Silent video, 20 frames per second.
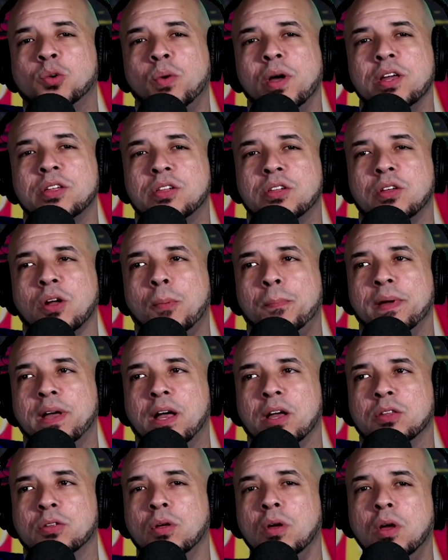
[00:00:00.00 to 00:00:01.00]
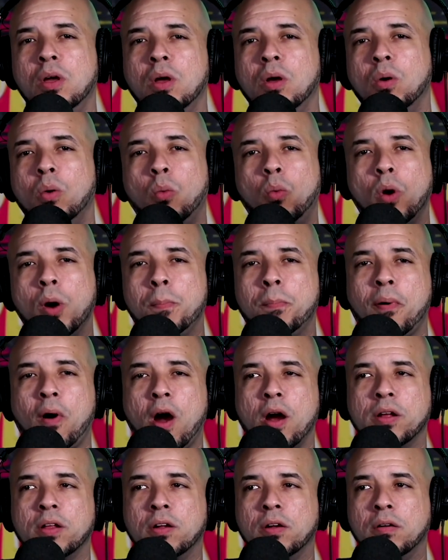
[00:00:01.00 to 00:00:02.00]
Twitch though, because we're
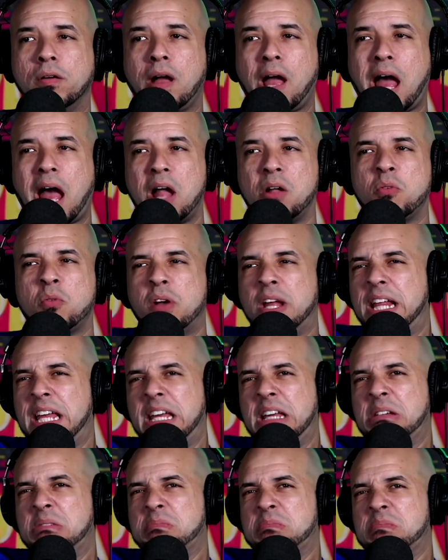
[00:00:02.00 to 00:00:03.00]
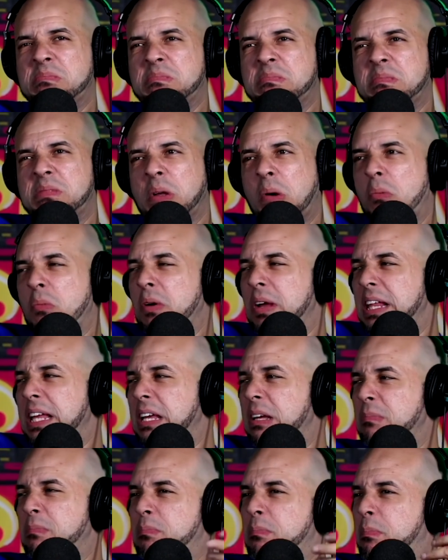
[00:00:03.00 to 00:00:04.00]
partner. I don't
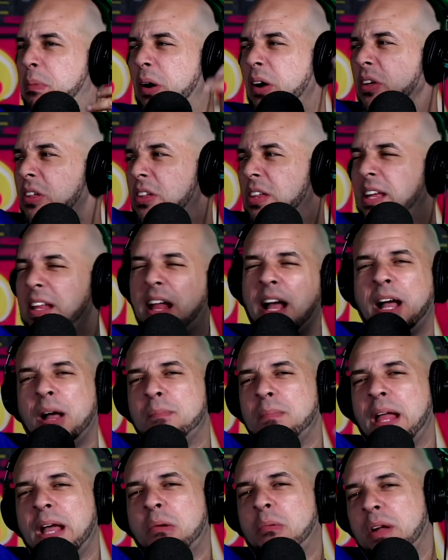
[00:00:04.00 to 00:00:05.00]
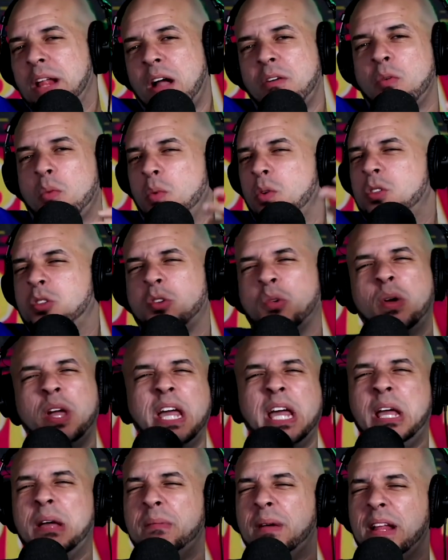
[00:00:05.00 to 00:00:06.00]
really push it. Like I'm like whatever, we'll
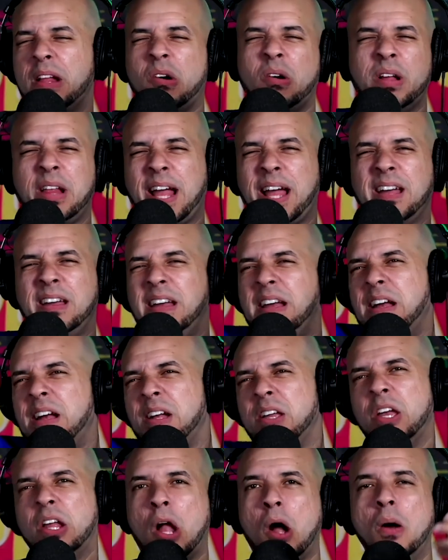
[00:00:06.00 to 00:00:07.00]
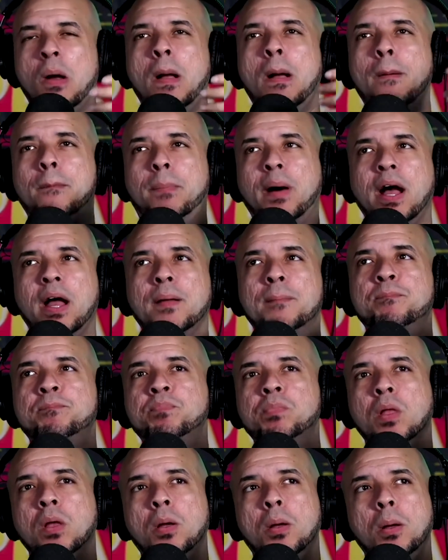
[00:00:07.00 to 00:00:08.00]
stream and I mean just because you have a
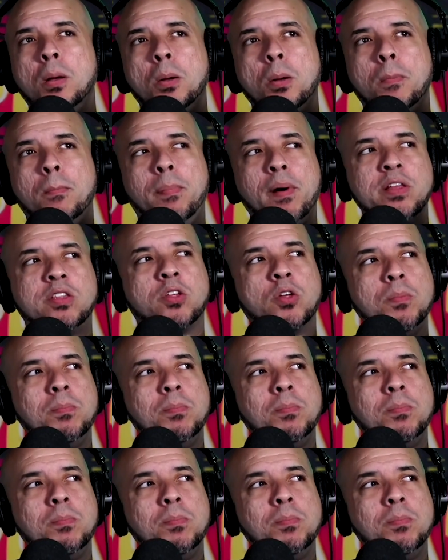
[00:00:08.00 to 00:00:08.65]
check doesn't mean you get more viewers.